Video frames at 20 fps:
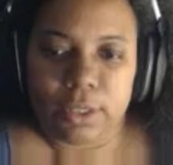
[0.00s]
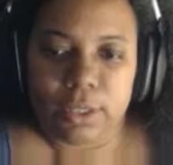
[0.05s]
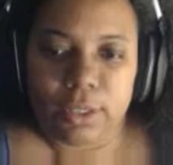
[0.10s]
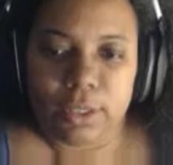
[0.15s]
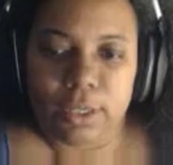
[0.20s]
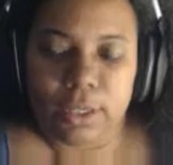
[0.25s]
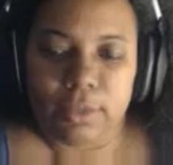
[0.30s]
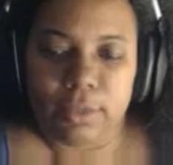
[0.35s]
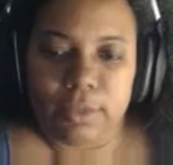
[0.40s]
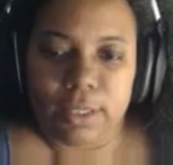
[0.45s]

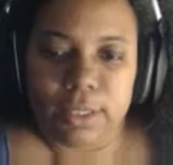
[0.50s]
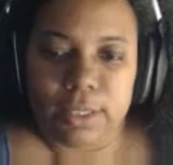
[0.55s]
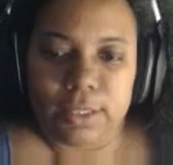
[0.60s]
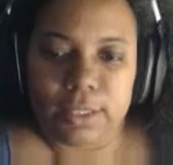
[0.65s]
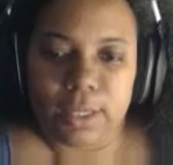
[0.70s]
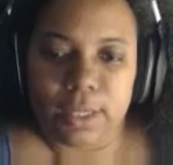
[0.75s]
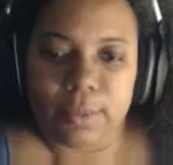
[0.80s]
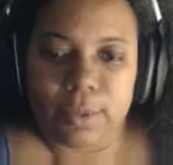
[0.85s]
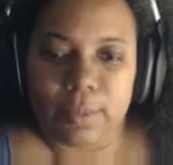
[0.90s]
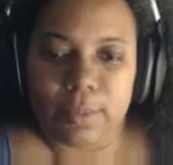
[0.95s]
If things
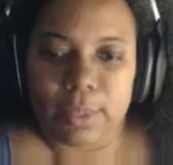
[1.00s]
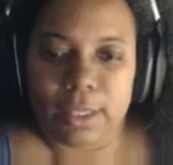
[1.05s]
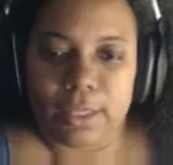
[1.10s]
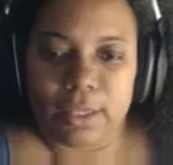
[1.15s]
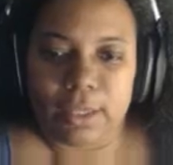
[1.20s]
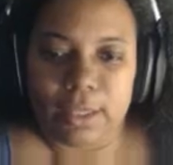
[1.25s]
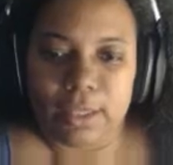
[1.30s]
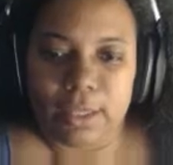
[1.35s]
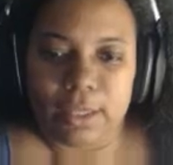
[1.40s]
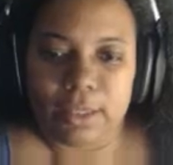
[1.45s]
kept up
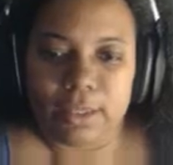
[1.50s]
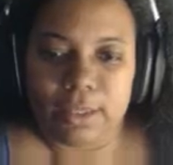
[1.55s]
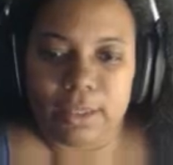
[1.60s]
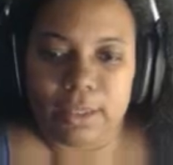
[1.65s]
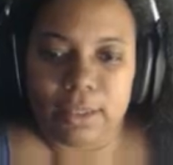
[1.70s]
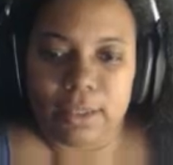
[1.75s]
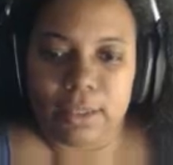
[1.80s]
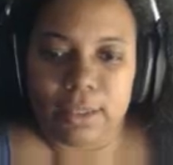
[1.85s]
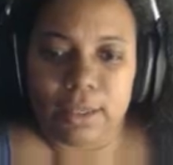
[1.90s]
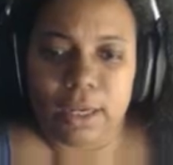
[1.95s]
like this,
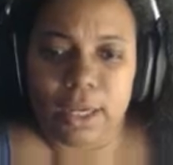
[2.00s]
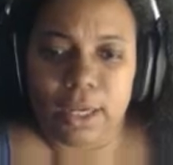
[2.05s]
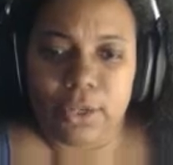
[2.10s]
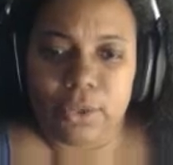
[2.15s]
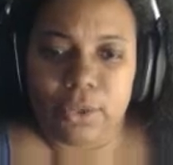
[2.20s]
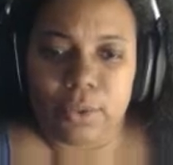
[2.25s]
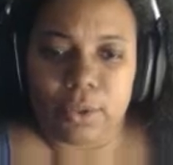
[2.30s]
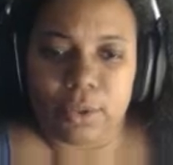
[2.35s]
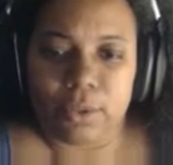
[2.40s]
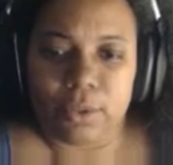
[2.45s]
I
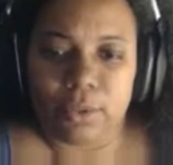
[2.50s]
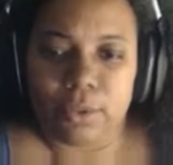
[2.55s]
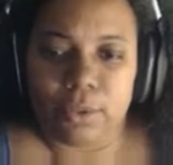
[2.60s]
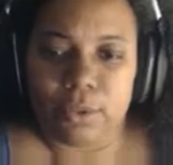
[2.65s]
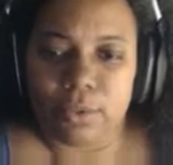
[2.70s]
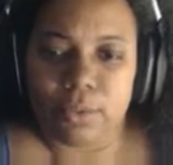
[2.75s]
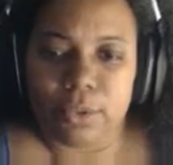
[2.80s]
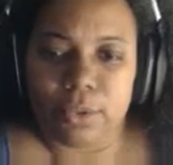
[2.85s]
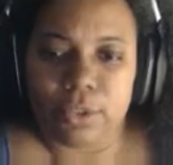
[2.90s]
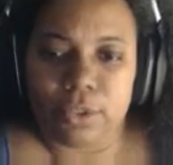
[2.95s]
knew
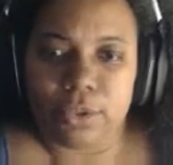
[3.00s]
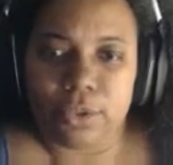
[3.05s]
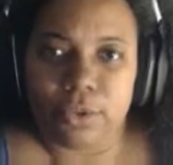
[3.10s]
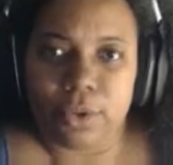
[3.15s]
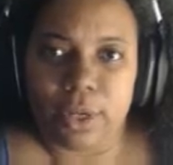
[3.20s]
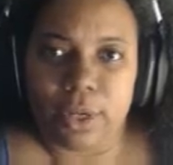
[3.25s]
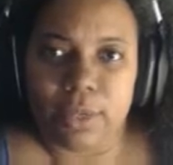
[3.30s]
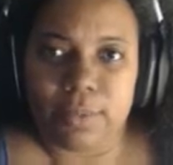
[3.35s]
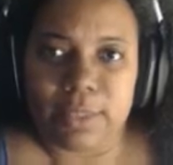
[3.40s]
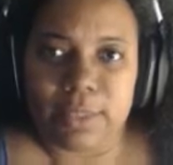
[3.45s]
Gakuto would
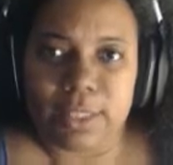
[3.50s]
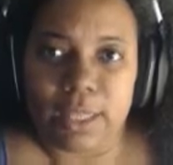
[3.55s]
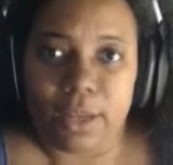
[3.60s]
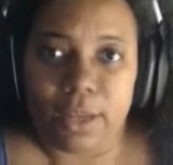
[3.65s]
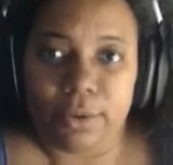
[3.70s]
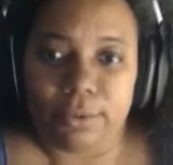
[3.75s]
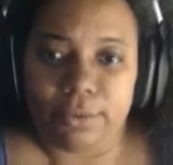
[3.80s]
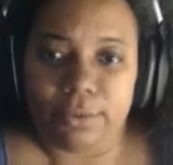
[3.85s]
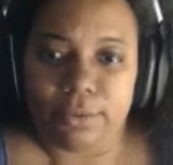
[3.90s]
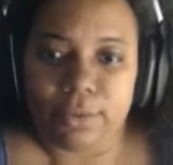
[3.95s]
destroy
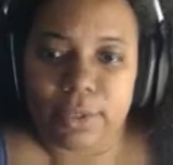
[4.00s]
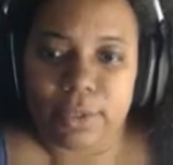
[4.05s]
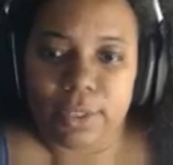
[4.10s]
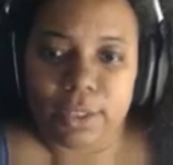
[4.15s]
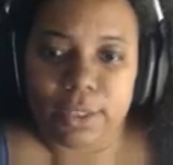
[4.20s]
himself.